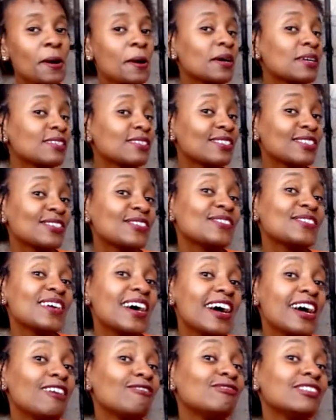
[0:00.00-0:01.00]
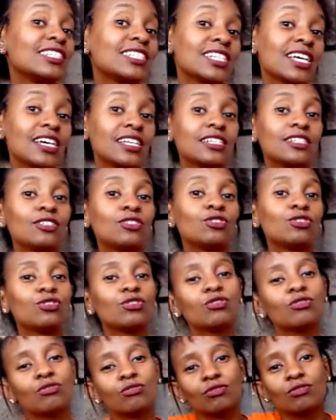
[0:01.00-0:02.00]
So I have decided
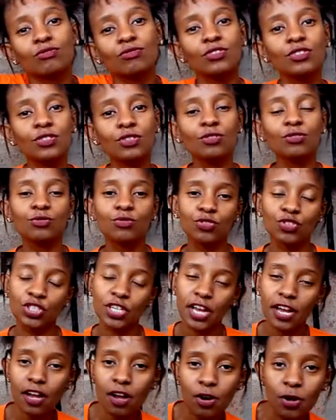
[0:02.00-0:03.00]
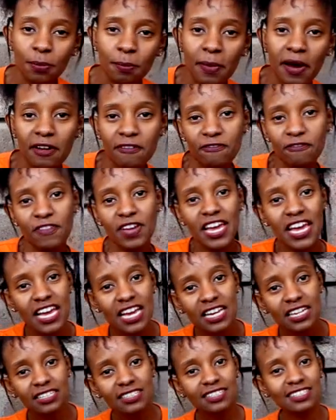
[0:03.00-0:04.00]
to, check on my
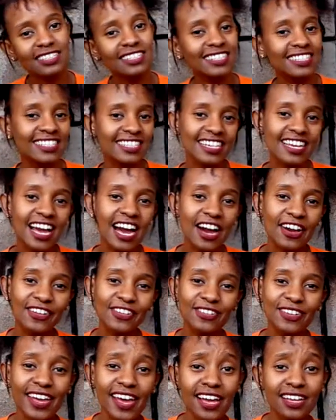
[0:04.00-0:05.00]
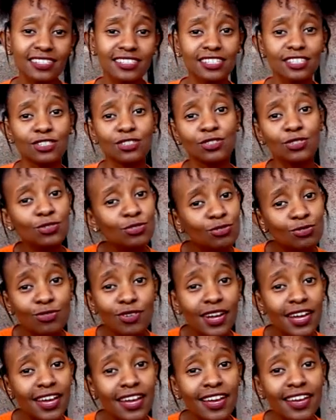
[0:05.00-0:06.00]
fans, see how you guys are
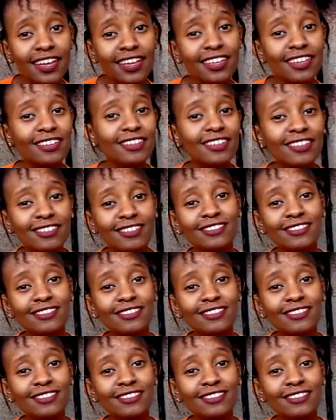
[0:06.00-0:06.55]
doing,